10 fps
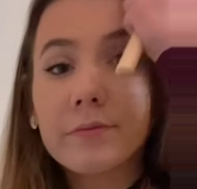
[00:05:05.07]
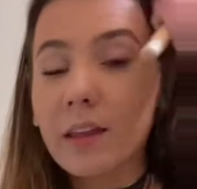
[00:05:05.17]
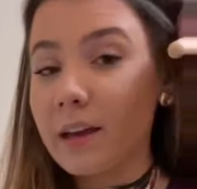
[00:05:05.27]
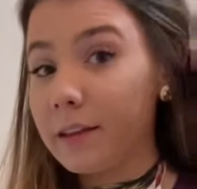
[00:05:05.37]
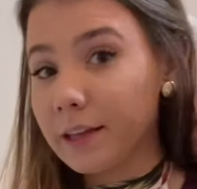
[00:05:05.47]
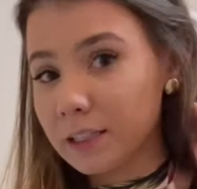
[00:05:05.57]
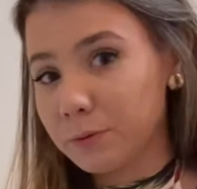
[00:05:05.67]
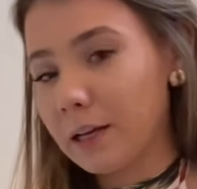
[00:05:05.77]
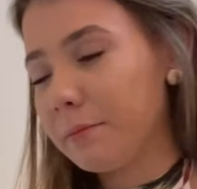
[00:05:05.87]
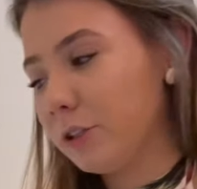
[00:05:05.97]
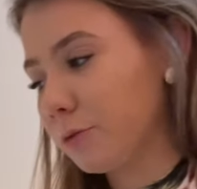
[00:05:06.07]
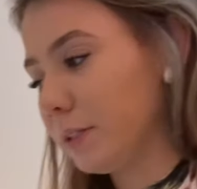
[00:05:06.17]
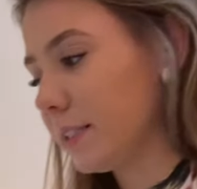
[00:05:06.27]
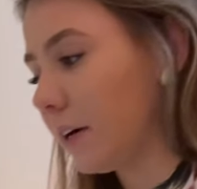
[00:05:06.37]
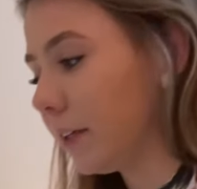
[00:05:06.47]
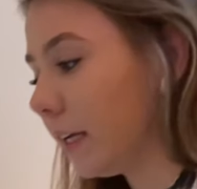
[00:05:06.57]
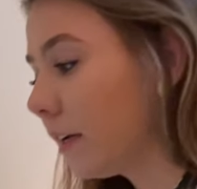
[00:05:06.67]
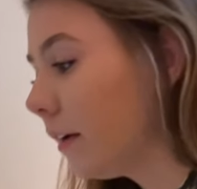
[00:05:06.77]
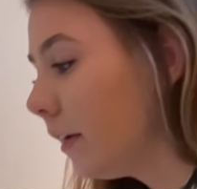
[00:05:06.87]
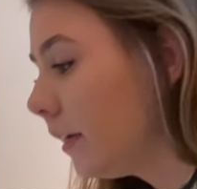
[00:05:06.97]
And that's what that measure would sound like.
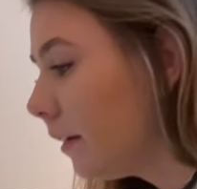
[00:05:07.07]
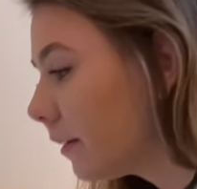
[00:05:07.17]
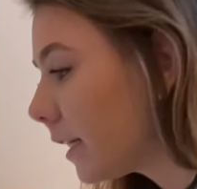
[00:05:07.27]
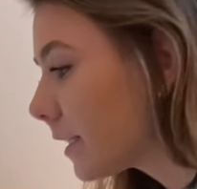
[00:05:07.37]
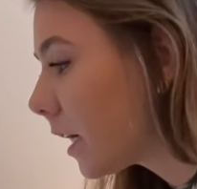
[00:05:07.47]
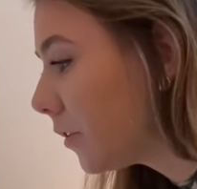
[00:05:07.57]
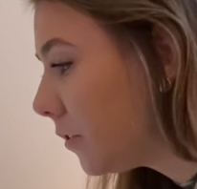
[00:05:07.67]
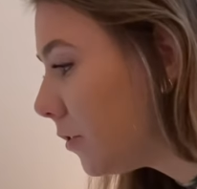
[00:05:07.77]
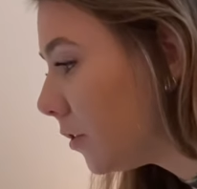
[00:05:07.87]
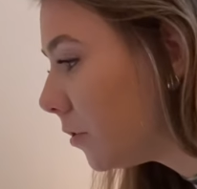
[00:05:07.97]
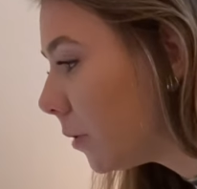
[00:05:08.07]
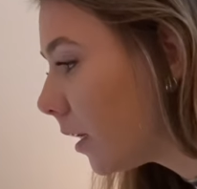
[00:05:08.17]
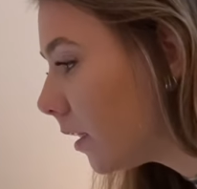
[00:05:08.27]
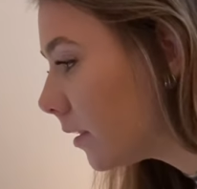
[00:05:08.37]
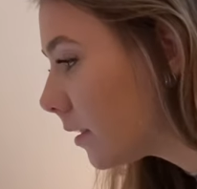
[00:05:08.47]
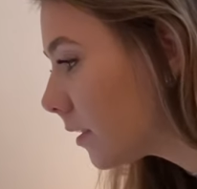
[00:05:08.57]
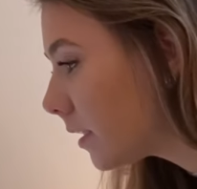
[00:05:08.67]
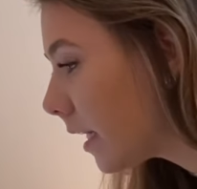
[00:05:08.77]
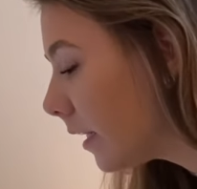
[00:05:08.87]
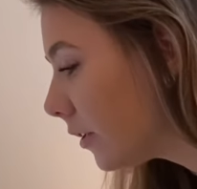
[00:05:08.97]
That's how you do a
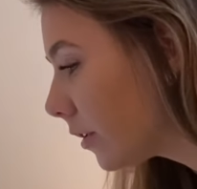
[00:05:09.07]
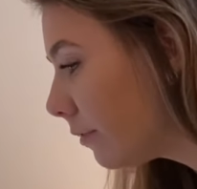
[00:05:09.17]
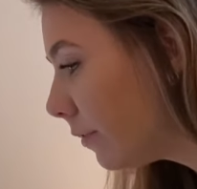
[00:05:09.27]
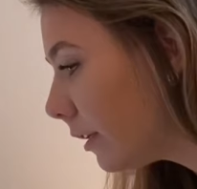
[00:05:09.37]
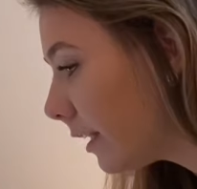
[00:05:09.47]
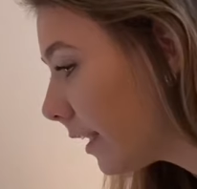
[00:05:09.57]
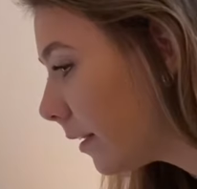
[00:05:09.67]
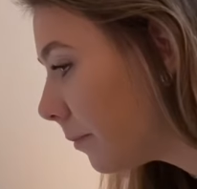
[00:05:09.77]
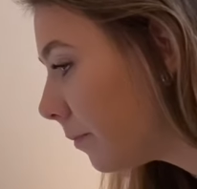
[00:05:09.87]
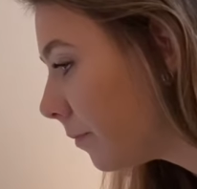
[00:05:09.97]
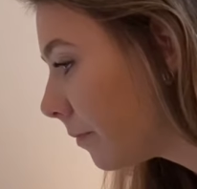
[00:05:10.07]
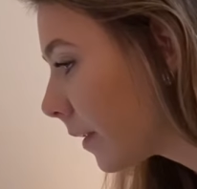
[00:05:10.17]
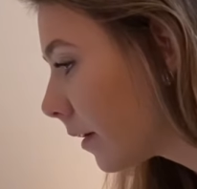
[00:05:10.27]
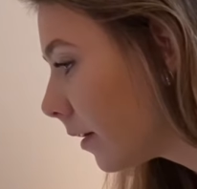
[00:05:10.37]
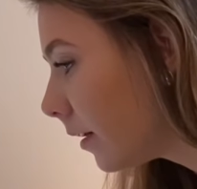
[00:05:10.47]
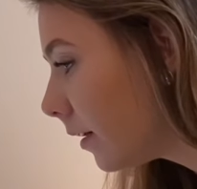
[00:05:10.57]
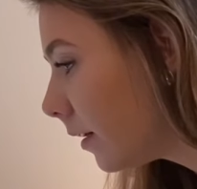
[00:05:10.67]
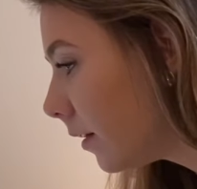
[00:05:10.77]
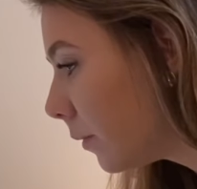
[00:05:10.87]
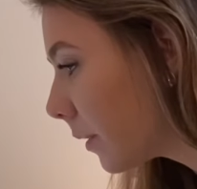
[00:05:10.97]
standard flam
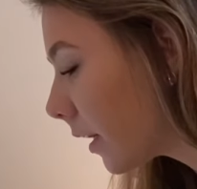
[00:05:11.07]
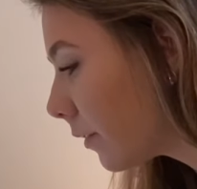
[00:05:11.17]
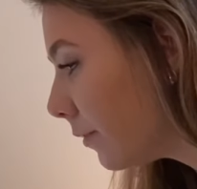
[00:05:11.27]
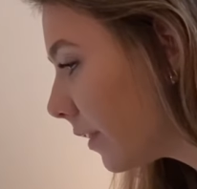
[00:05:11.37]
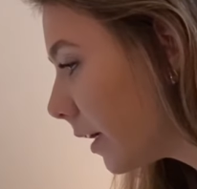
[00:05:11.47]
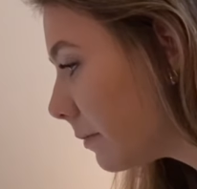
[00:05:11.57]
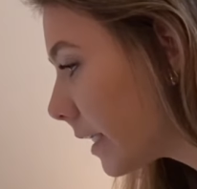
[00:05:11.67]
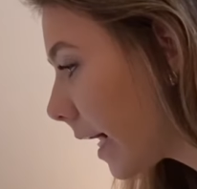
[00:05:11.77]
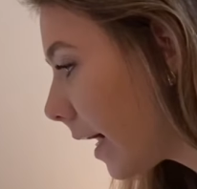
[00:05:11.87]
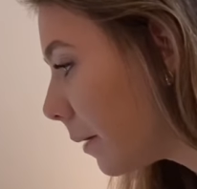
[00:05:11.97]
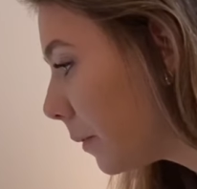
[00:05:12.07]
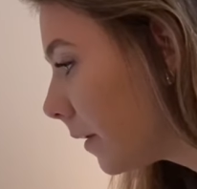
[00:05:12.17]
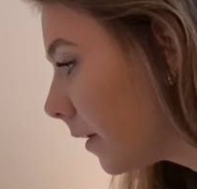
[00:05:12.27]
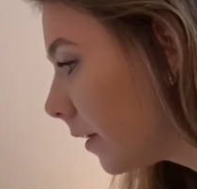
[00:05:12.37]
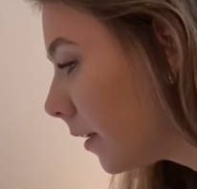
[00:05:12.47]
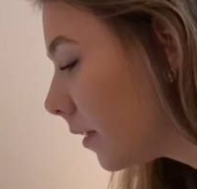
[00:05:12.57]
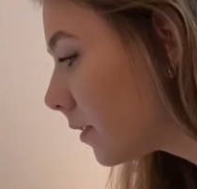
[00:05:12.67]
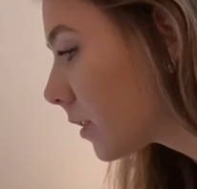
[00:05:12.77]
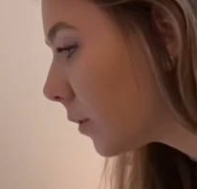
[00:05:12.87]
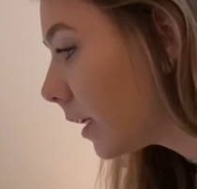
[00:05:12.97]
without a flam tap.
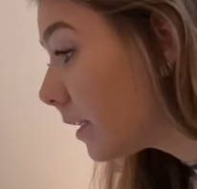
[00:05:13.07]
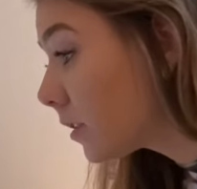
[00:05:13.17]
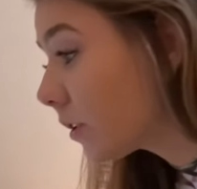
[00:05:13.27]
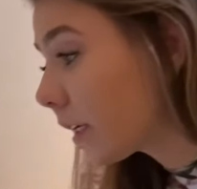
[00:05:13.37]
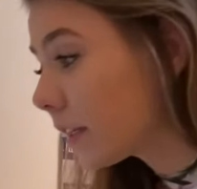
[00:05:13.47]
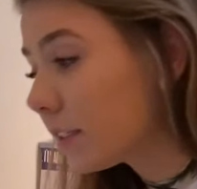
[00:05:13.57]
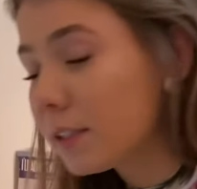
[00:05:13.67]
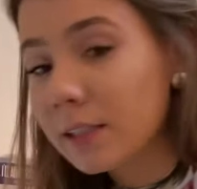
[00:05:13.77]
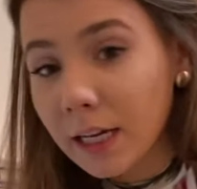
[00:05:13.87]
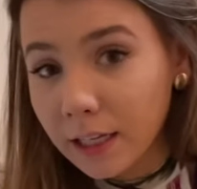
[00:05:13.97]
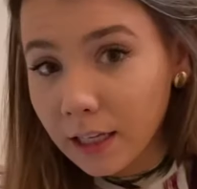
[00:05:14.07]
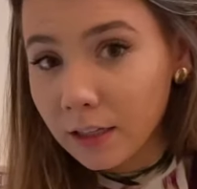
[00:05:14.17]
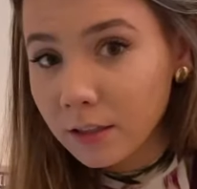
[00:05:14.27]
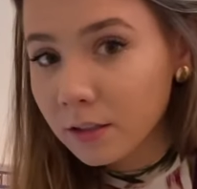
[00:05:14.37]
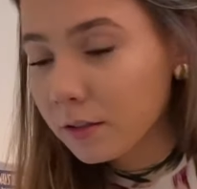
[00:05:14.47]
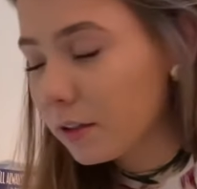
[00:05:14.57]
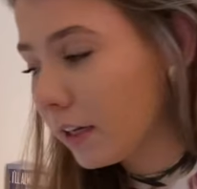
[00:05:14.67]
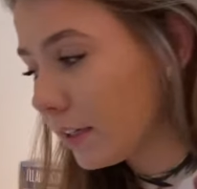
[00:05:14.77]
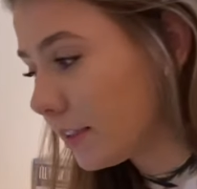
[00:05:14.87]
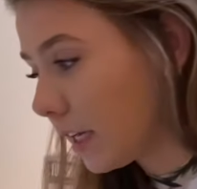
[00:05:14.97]
So let's look at the second
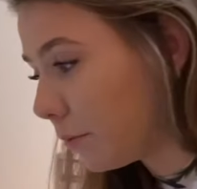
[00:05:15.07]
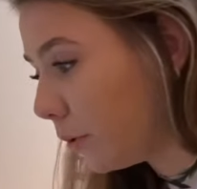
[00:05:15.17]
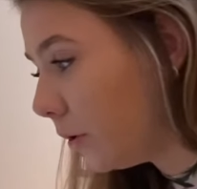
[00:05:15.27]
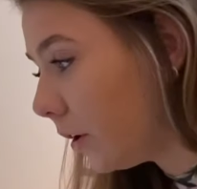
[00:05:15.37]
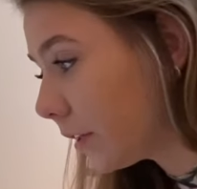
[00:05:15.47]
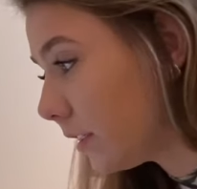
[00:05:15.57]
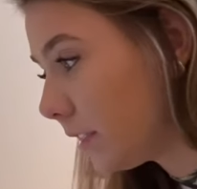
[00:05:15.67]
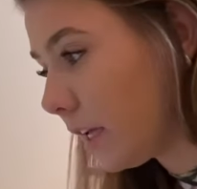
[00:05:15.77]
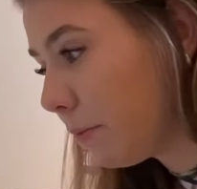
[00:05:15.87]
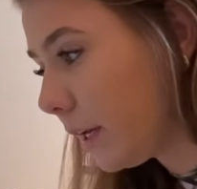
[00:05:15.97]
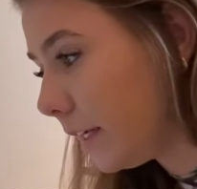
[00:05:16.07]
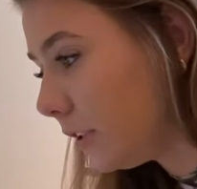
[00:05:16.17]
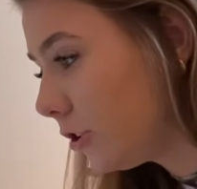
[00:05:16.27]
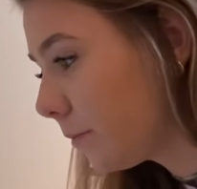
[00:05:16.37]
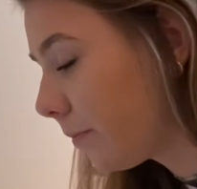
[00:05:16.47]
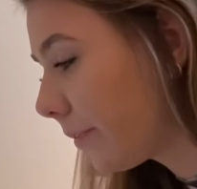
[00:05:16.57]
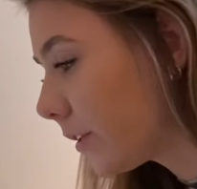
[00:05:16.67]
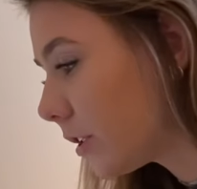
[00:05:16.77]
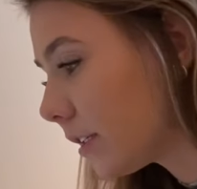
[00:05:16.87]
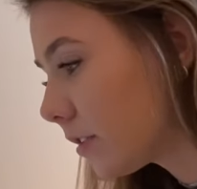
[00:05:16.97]
example on the same page,
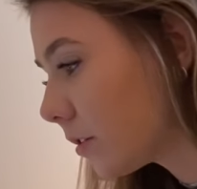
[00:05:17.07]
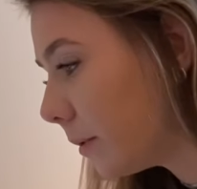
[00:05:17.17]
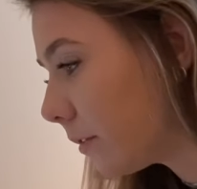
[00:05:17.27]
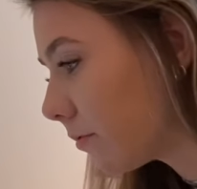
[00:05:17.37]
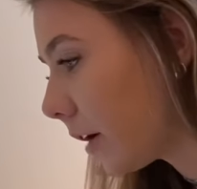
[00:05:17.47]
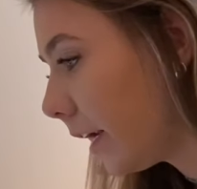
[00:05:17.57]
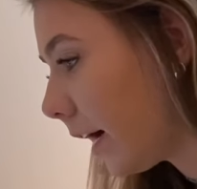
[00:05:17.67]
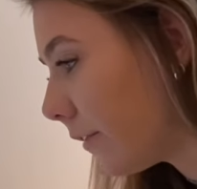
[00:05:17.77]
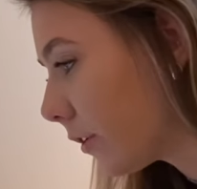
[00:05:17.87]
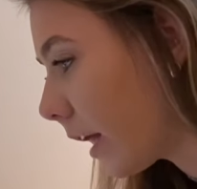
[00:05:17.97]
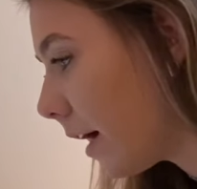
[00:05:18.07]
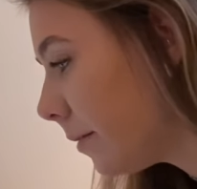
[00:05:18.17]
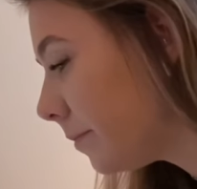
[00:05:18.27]
just the one right after that.